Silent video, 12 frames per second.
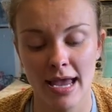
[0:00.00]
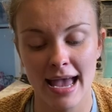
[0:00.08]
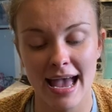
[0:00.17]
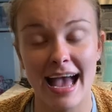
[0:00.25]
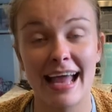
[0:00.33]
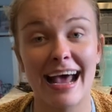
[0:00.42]

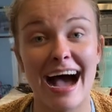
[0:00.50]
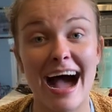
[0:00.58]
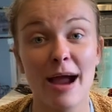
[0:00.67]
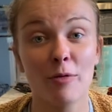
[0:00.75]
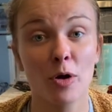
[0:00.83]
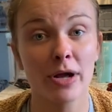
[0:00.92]
And
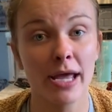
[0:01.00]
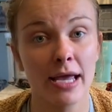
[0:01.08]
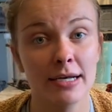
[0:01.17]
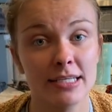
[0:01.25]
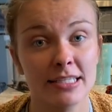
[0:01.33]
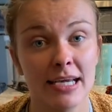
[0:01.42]
I wrote a
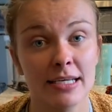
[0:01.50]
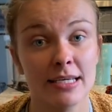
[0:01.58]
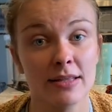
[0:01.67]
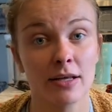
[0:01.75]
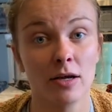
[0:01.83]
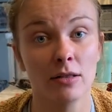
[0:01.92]
handy dandy
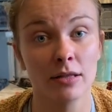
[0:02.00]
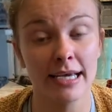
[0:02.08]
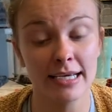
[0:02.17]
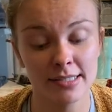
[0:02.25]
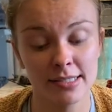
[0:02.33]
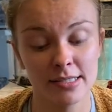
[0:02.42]
little
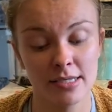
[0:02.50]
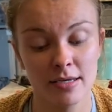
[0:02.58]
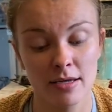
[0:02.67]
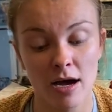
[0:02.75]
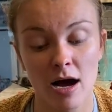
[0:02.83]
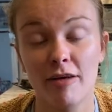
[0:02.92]
list
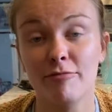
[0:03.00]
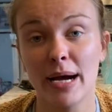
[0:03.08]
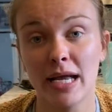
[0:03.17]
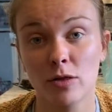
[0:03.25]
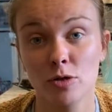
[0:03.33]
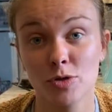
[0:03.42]
of my
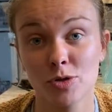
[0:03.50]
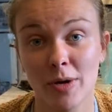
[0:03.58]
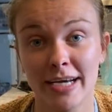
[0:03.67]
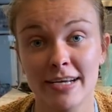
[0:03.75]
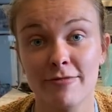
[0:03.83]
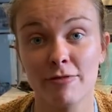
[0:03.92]
clues so
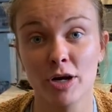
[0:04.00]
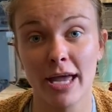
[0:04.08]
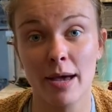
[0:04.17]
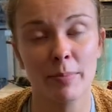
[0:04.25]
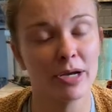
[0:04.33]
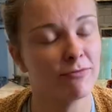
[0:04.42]
I didn't
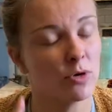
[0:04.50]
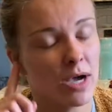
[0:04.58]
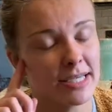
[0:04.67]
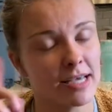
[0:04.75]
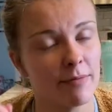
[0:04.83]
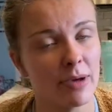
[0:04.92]
forget, but if you
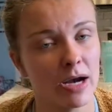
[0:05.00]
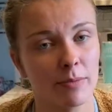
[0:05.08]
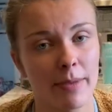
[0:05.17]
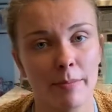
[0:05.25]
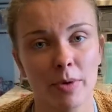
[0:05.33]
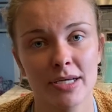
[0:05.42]
guys have better
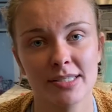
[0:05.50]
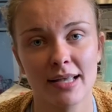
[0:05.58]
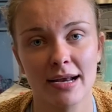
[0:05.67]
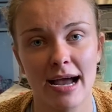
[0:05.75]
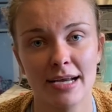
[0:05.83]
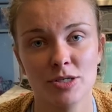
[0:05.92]
memories
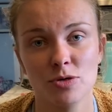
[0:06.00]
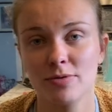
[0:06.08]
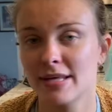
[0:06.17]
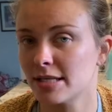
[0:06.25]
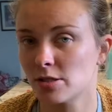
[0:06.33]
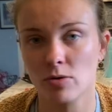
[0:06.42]
than I do,
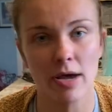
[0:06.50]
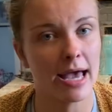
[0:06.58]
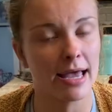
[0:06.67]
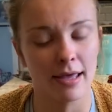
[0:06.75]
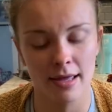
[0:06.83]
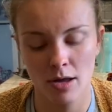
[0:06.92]
that's
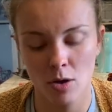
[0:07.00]
okay.